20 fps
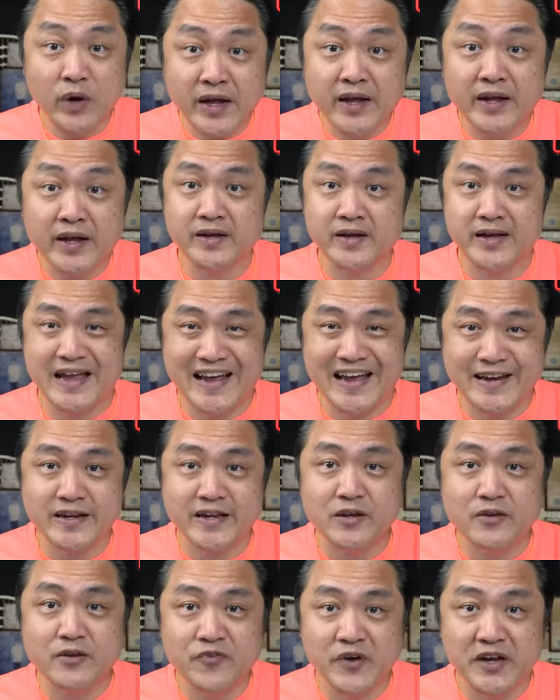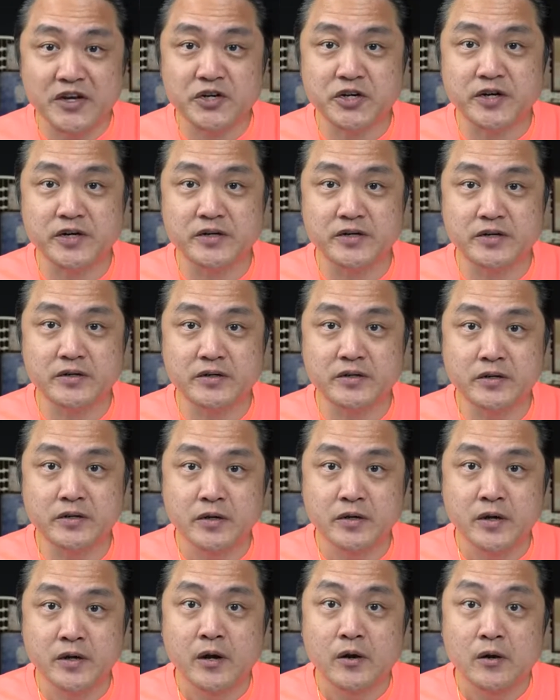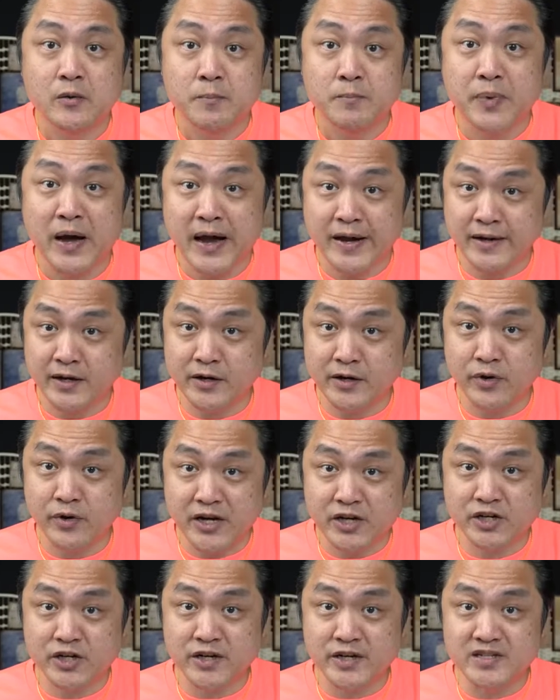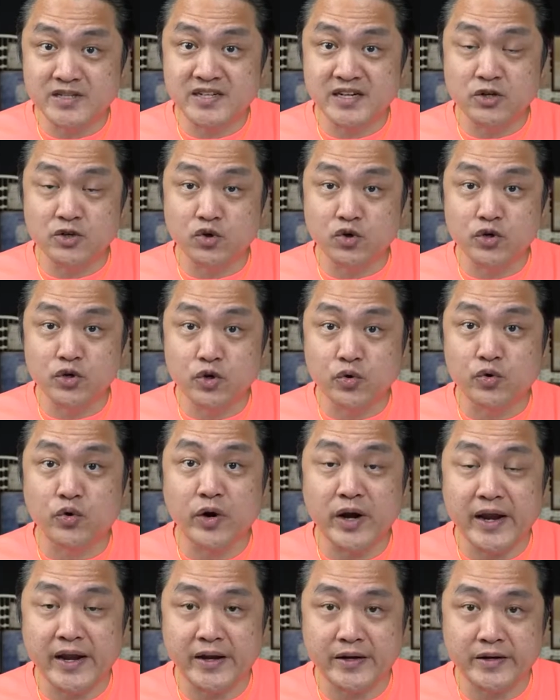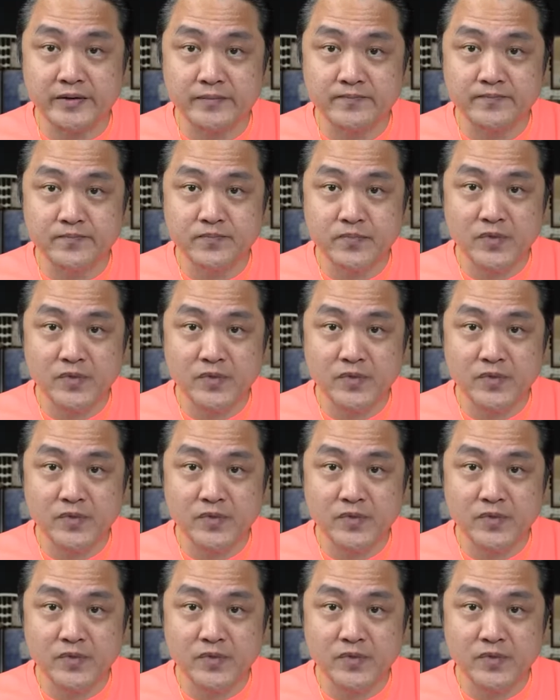were an invasion by the Russians into Ukraine,